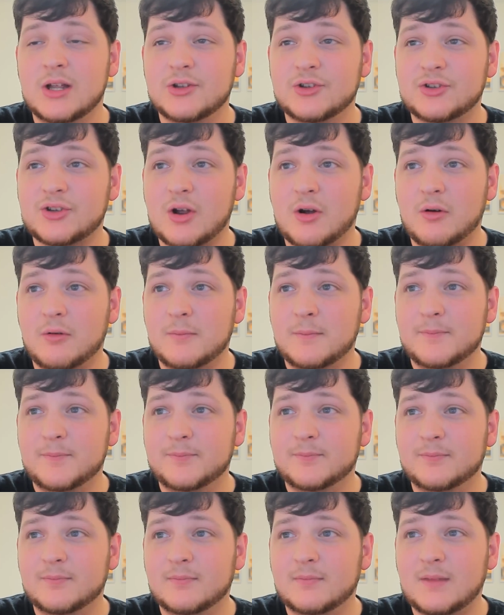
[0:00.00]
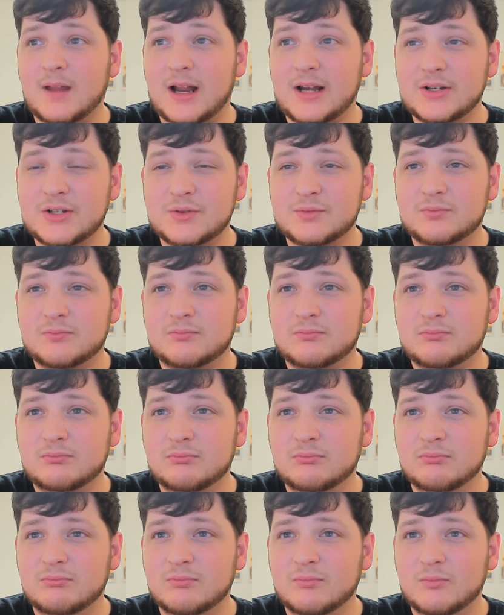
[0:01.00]
So I just
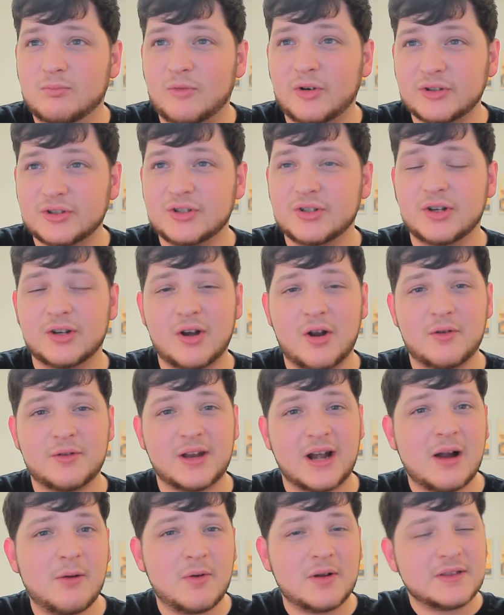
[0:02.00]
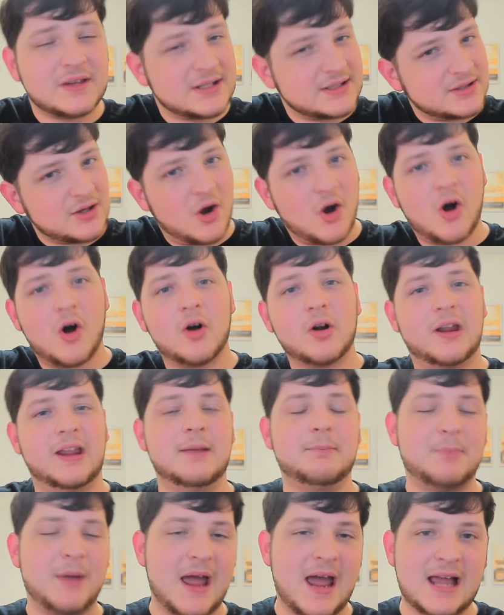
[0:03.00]
want you to know that I want this to all
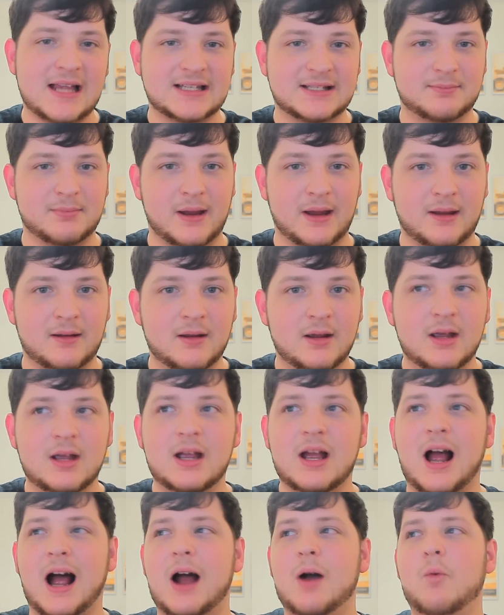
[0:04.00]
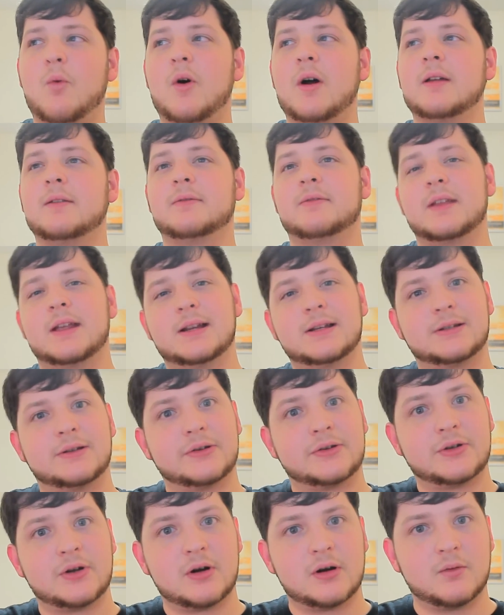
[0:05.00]
get past me. I want things
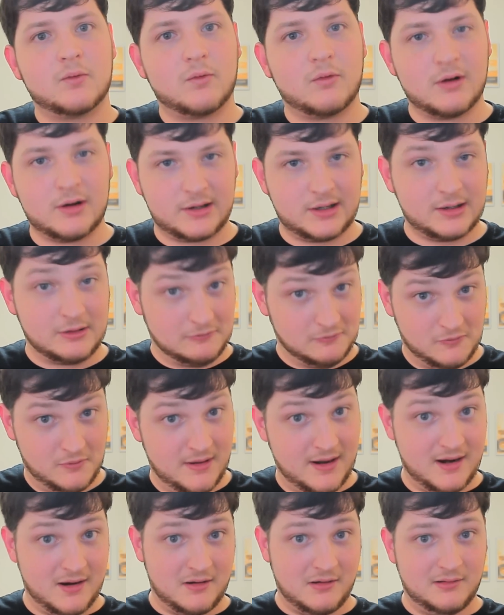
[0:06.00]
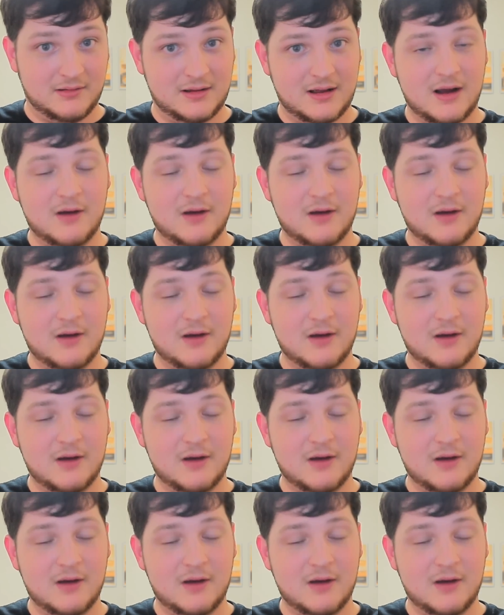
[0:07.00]
to start working well.